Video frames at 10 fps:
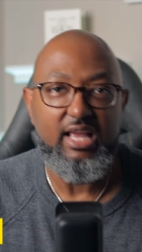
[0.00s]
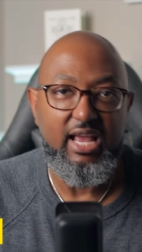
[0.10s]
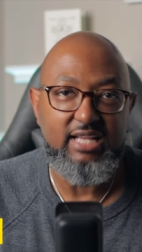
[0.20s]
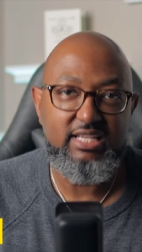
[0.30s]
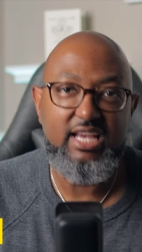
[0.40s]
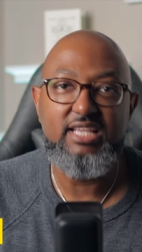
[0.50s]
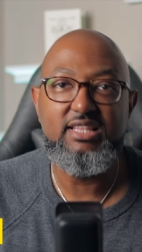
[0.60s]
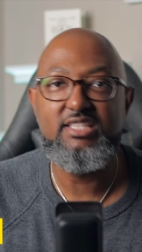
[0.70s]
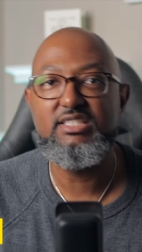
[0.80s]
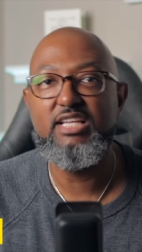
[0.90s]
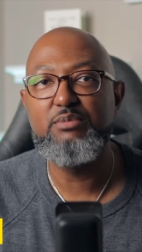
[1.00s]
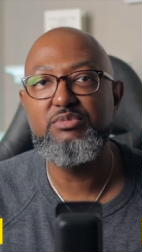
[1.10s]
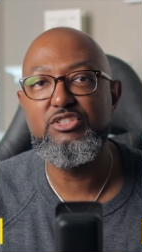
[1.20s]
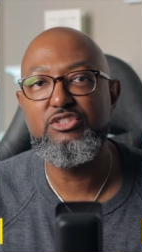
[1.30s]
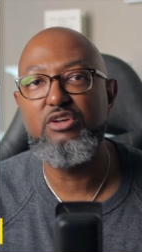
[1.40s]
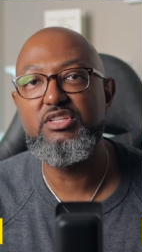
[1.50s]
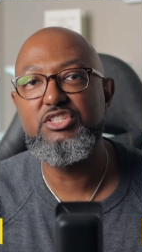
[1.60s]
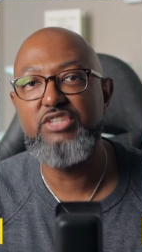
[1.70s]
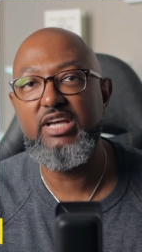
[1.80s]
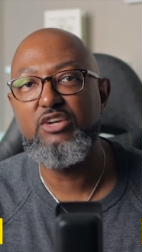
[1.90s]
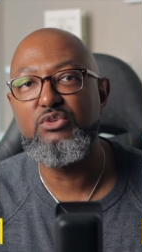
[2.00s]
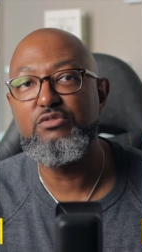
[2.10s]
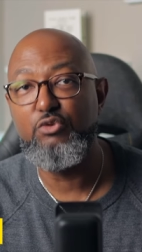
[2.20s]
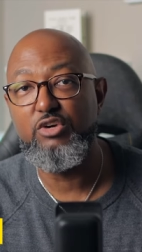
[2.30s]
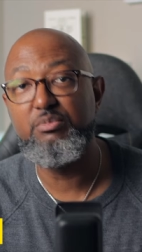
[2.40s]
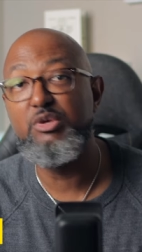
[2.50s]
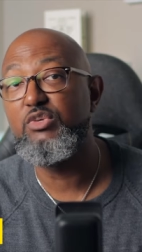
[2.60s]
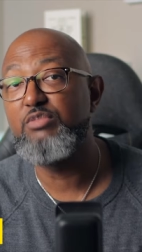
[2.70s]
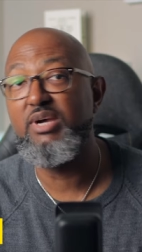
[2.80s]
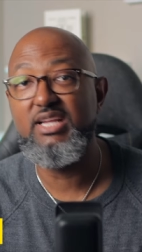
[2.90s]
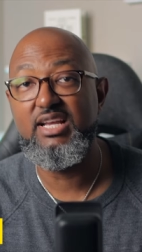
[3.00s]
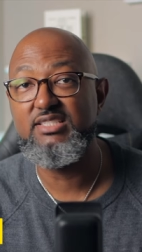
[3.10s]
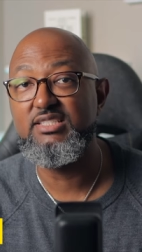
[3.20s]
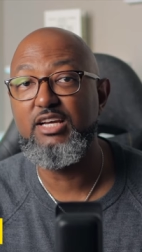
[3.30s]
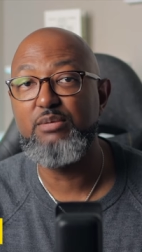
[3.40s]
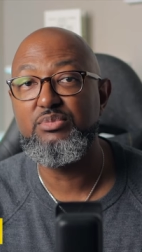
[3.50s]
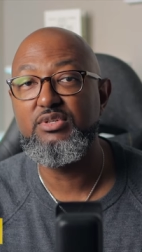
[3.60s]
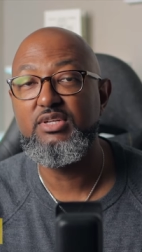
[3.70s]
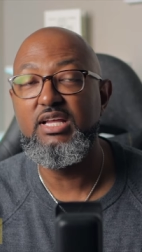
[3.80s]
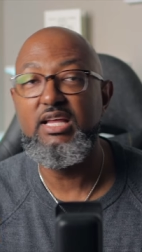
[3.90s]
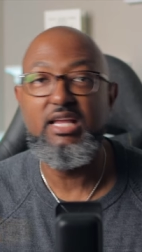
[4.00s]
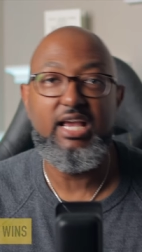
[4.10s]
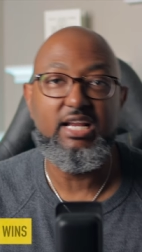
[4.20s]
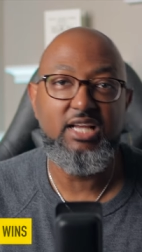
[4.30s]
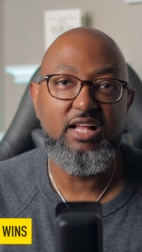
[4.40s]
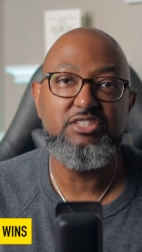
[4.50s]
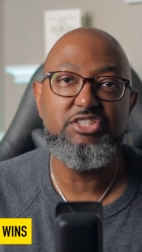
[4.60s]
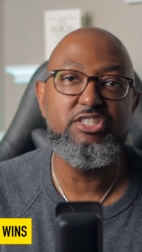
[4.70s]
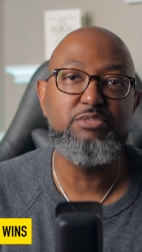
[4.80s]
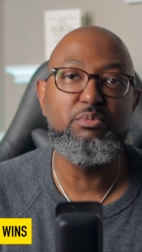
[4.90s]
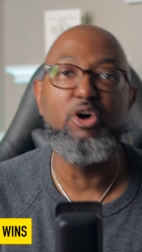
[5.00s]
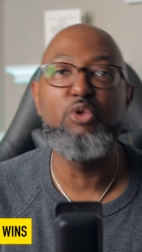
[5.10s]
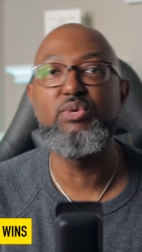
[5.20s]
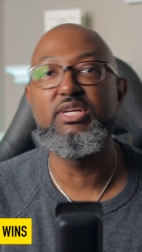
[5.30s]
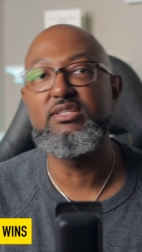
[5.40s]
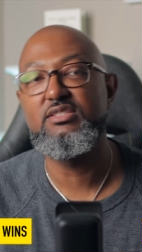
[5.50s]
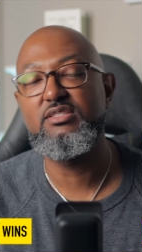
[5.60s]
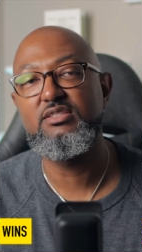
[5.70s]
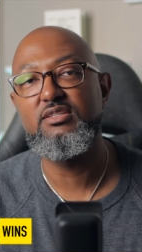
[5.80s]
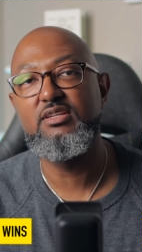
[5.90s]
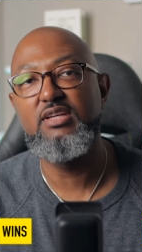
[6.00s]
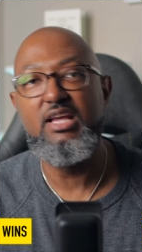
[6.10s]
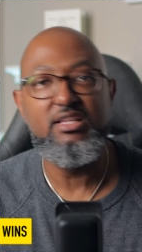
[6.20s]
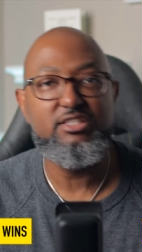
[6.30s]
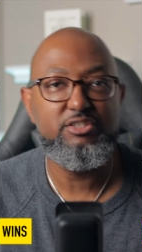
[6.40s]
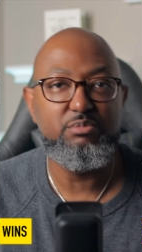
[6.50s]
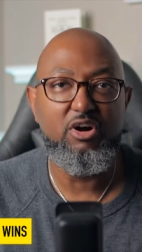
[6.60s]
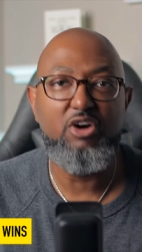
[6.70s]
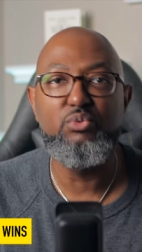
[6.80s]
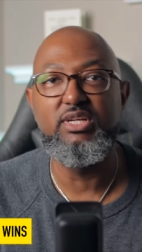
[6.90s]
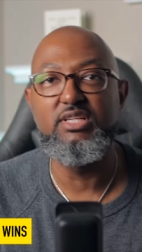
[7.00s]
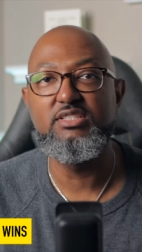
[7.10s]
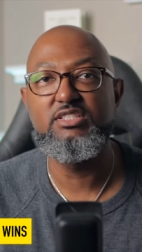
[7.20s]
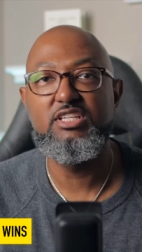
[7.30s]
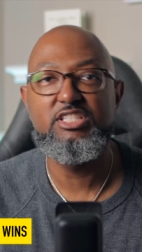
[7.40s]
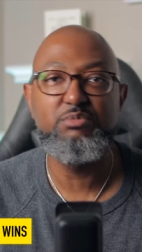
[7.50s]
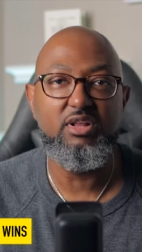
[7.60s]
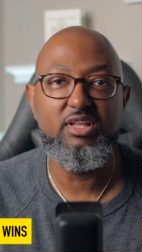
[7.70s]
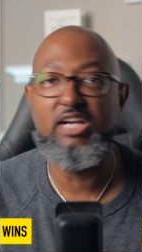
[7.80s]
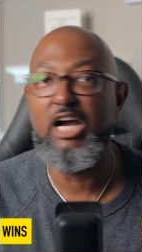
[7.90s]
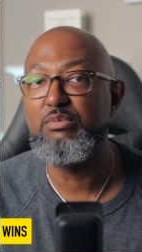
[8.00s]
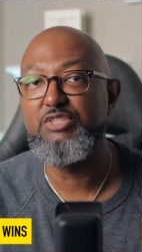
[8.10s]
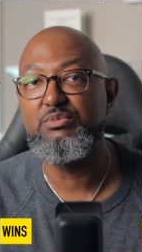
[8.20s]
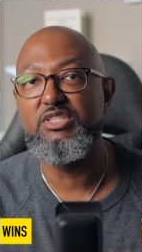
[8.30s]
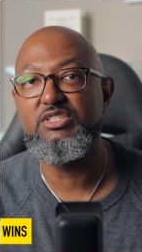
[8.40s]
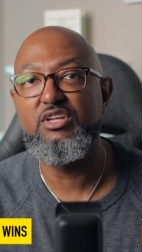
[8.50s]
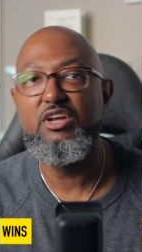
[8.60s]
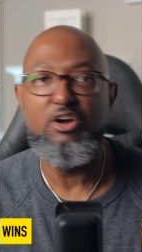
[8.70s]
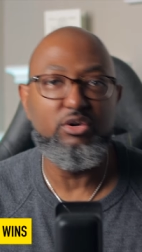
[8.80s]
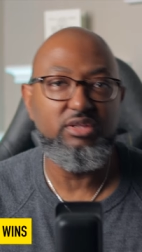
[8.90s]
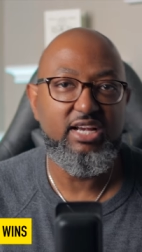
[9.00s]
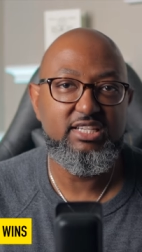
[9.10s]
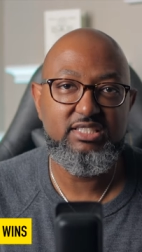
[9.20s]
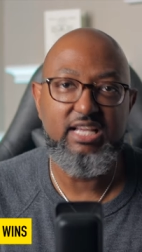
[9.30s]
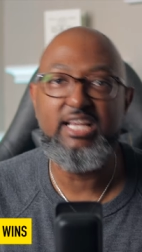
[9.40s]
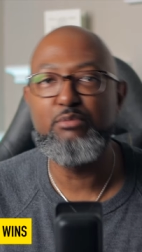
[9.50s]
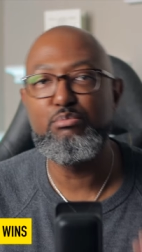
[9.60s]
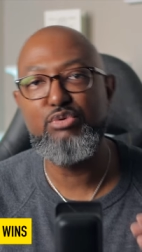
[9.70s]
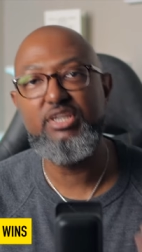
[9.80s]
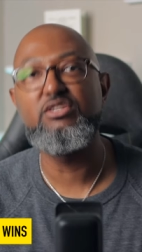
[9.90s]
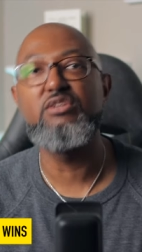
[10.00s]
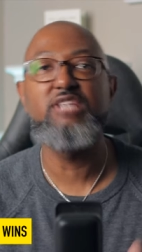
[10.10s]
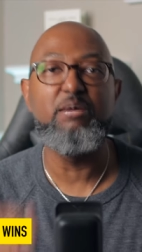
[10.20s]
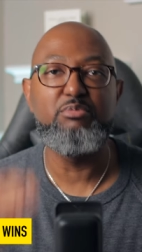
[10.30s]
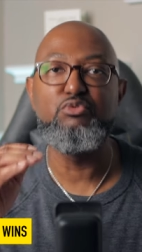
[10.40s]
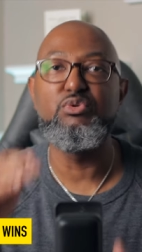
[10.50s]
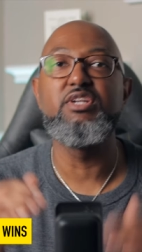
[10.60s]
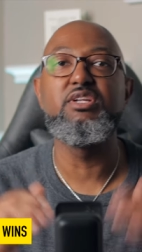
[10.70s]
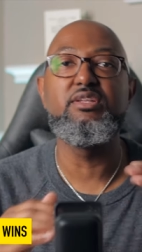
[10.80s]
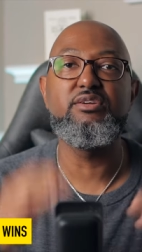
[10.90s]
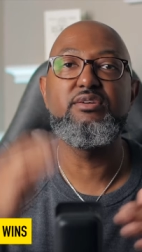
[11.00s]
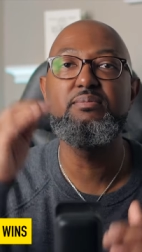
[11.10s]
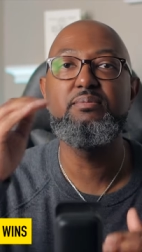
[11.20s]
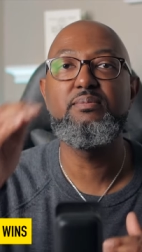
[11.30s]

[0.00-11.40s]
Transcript: And taking this step to start this channel afforded me with my next step, acknowledging small wins. Small wins, small accomplishments, are like stacking bricks on top of one another.